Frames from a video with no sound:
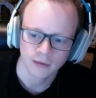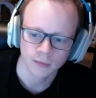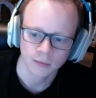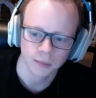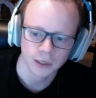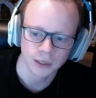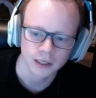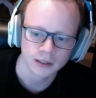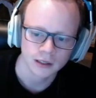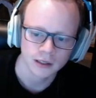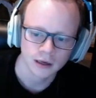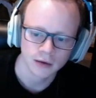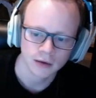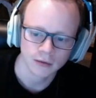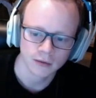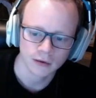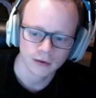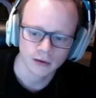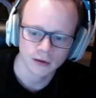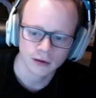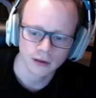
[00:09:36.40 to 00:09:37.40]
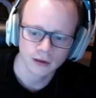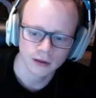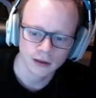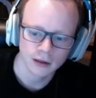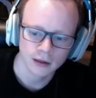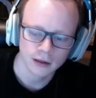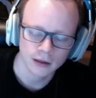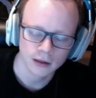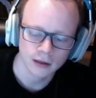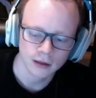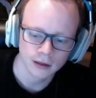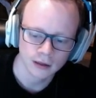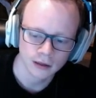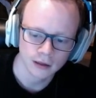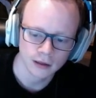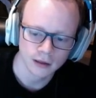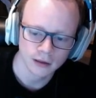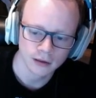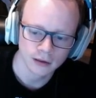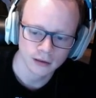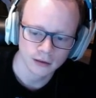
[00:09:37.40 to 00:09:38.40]
Based on
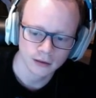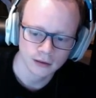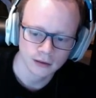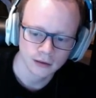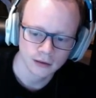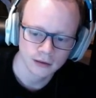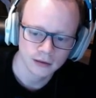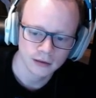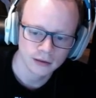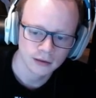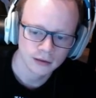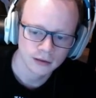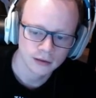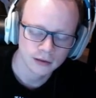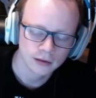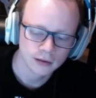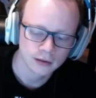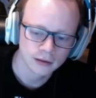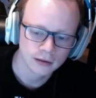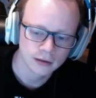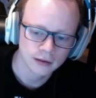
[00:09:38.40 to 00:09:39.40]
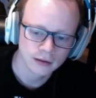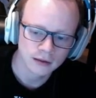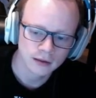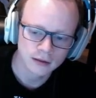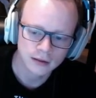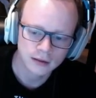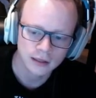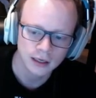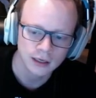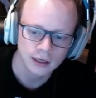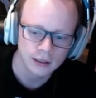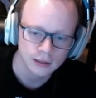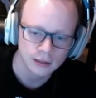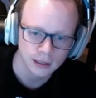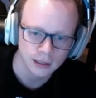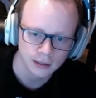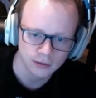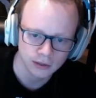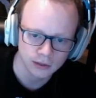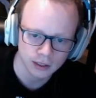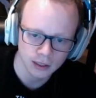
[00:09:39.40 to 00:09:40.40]
the settings
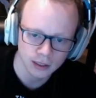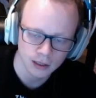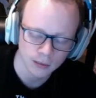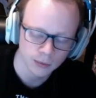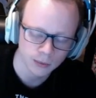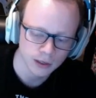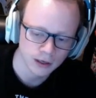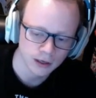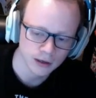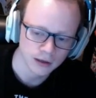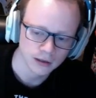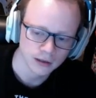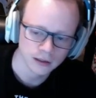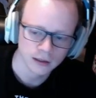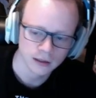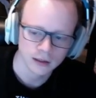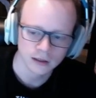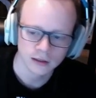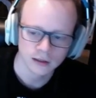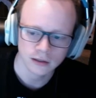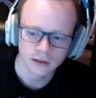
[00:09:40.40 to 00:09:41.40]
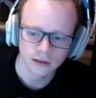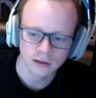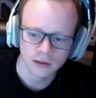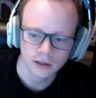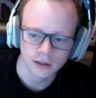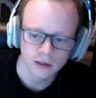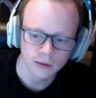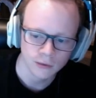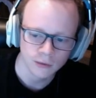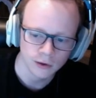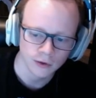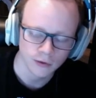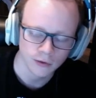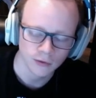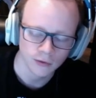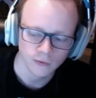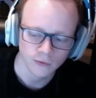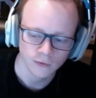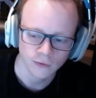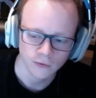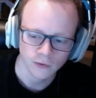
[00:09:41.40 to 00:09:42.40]
I've set up here, it's going to search anywhere from
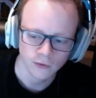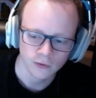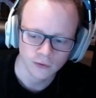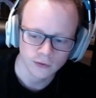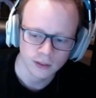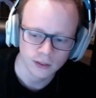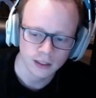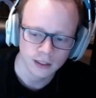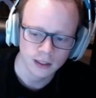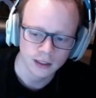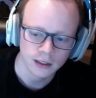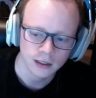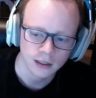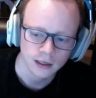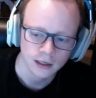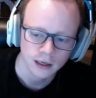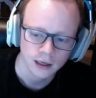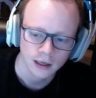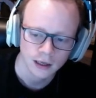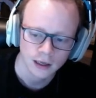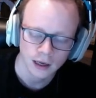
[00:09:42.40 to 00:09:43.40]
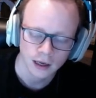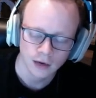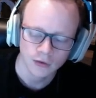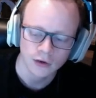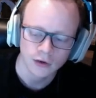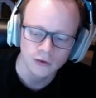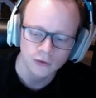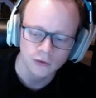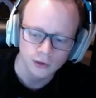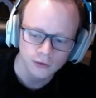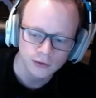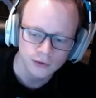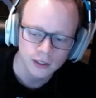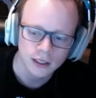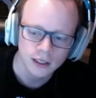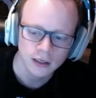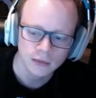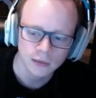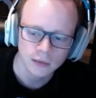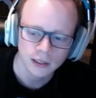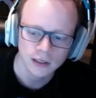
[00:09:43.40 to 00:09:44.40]
every
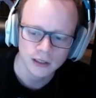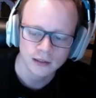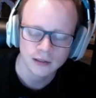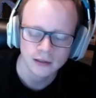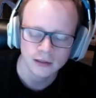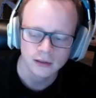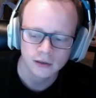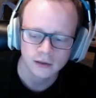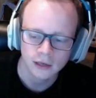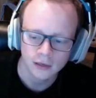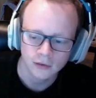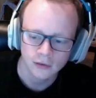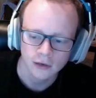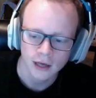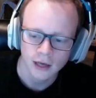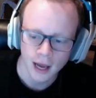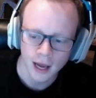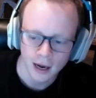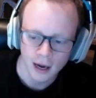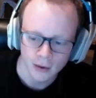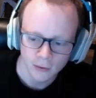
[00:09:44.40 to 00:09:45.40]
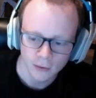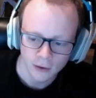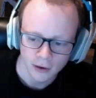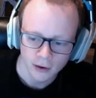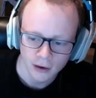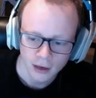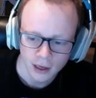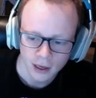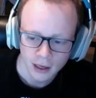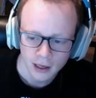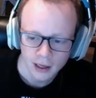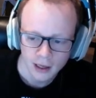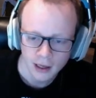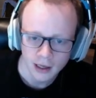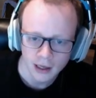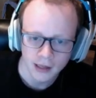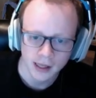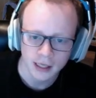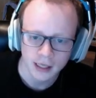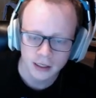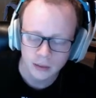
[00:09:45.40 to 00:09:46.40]
15 minutes to every hour,
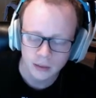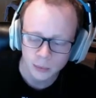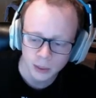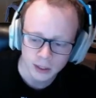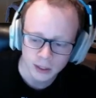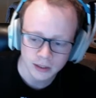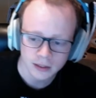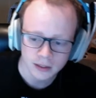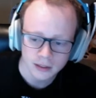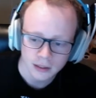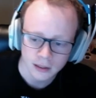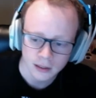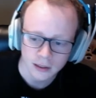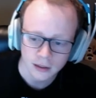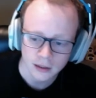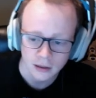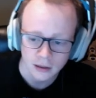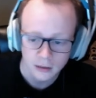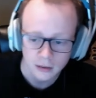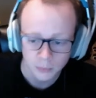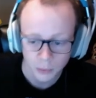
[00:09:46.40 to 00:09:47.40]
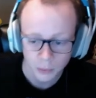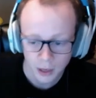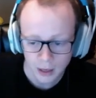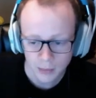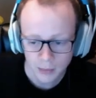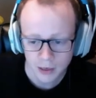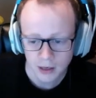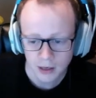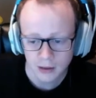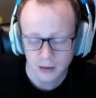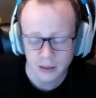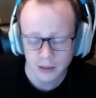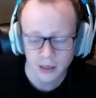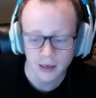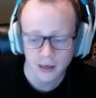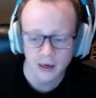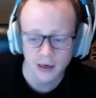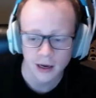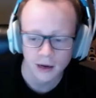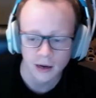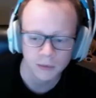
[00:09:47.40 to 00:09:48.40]
and that depends primarily
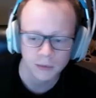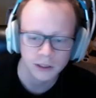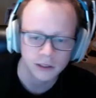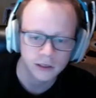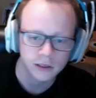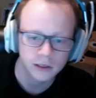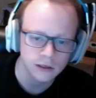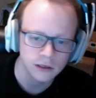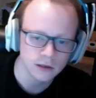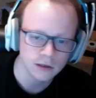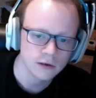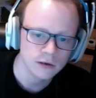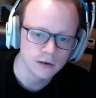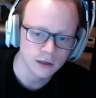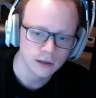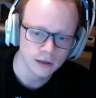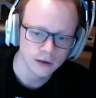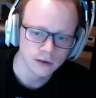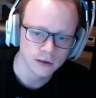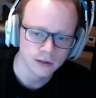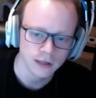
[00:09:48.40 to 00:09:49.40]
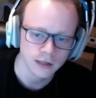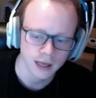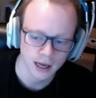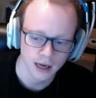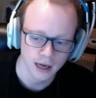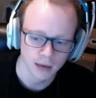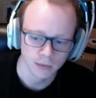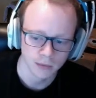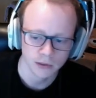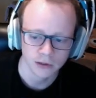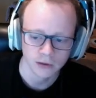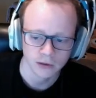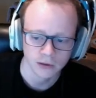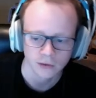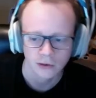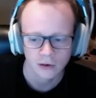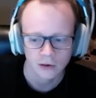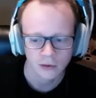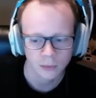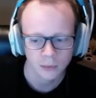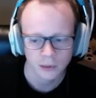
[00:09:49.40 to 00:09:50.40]
on how much you use the app. So if
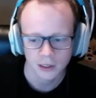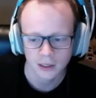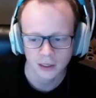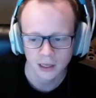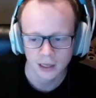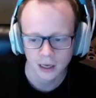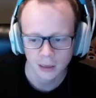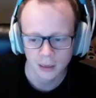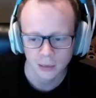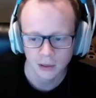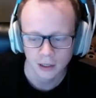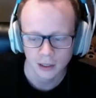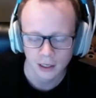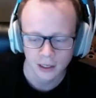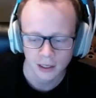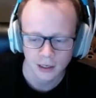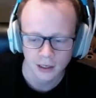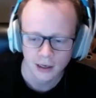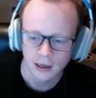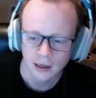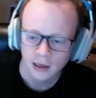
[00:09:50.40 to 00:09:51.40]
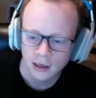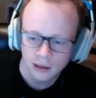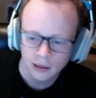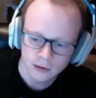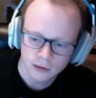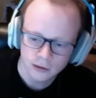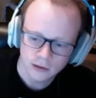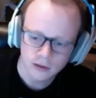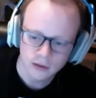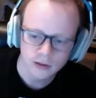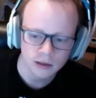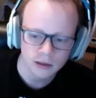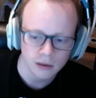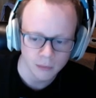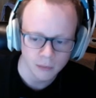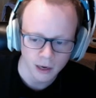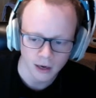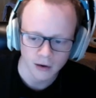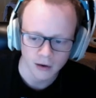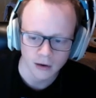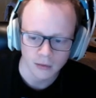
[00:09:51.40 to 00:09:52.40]
you're opening the app a lot, it'll search in the
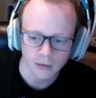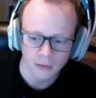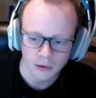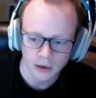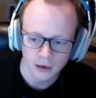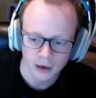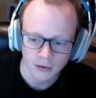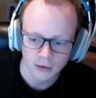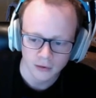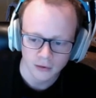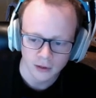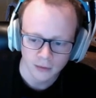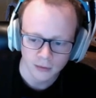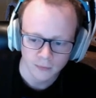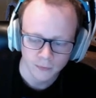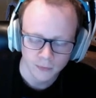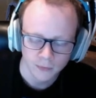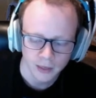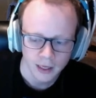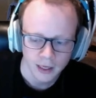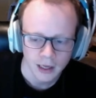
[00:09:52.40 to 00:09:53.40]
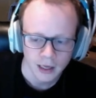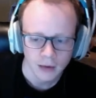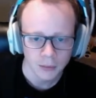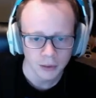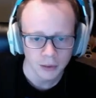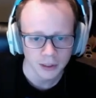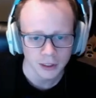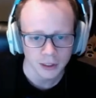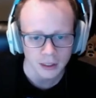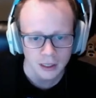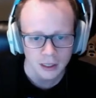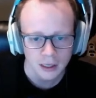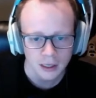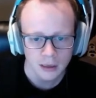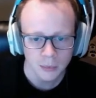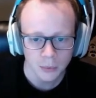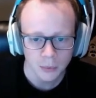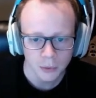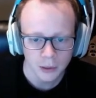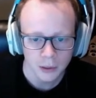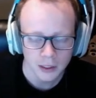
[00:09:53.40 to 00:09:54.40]
background more often. But the key
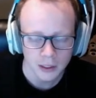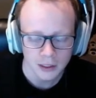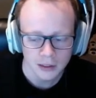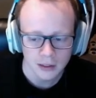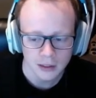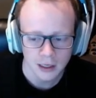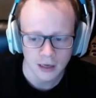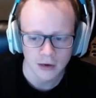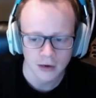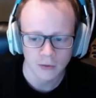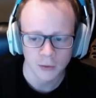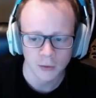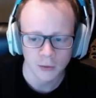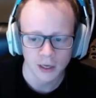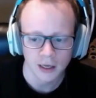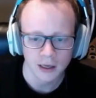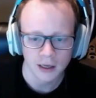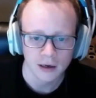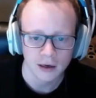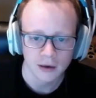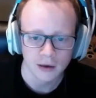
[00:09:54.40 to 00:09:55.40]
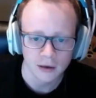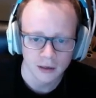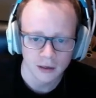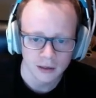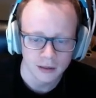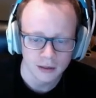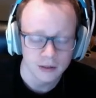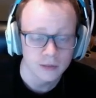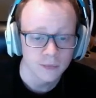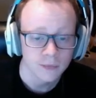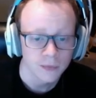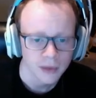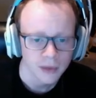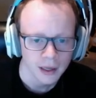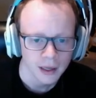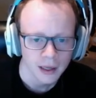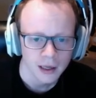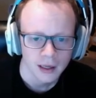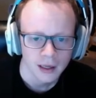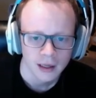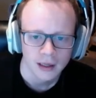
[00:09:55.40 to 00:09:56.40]
point to take away here is
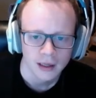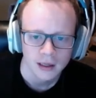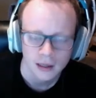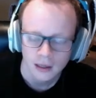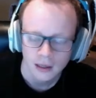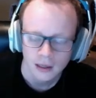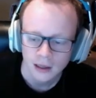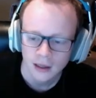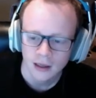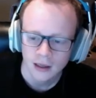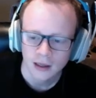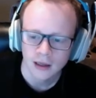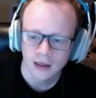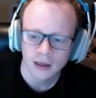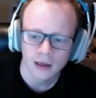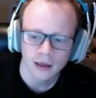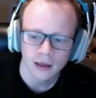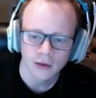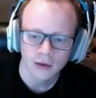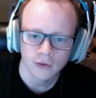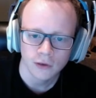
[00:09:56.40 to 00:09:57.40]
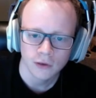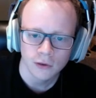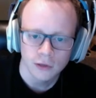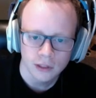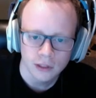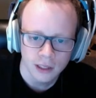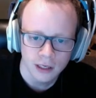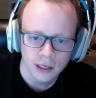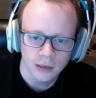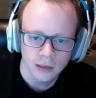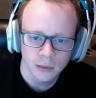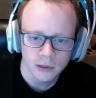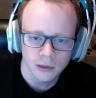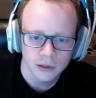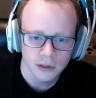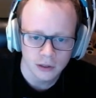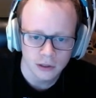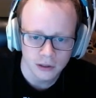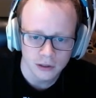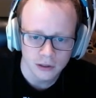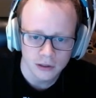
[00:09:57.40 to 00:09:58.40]
if you set up a
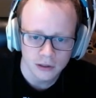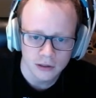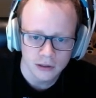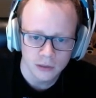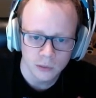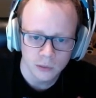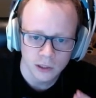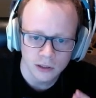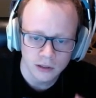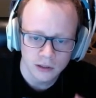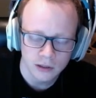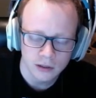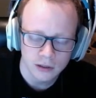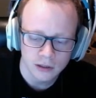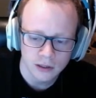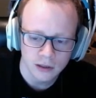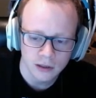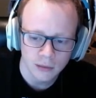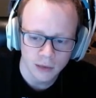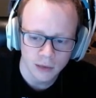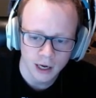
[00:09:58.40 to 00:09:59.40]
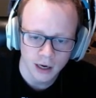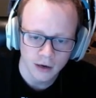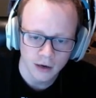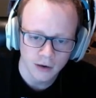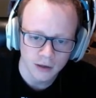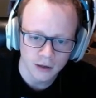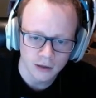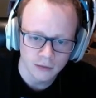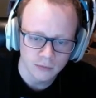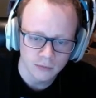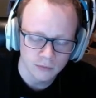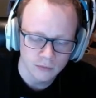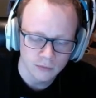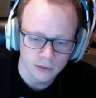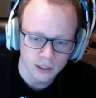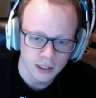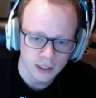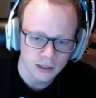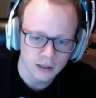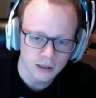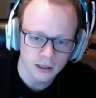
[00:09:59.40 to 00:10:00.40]
search to be searched in the background,
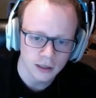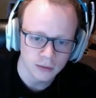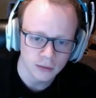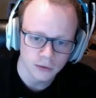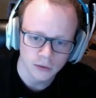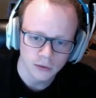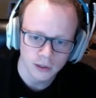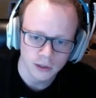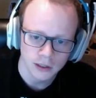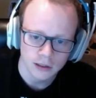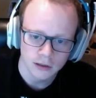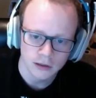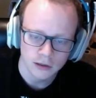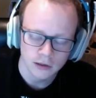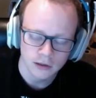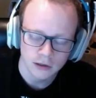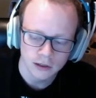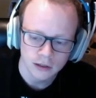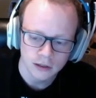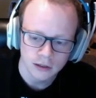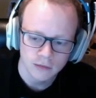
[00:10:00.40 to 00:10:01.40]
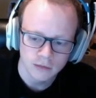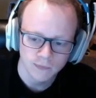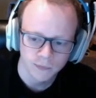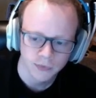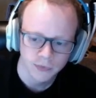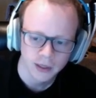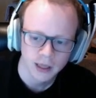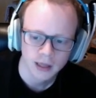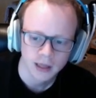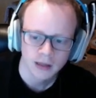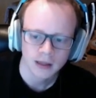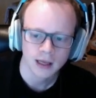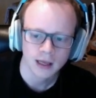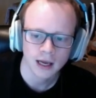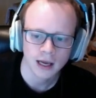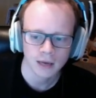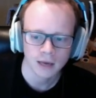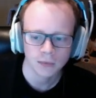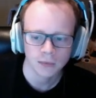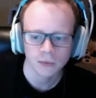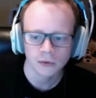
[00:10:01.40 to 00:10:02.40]
say you set up 20 searches, the
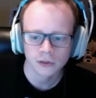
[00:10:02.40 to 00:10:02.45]
app will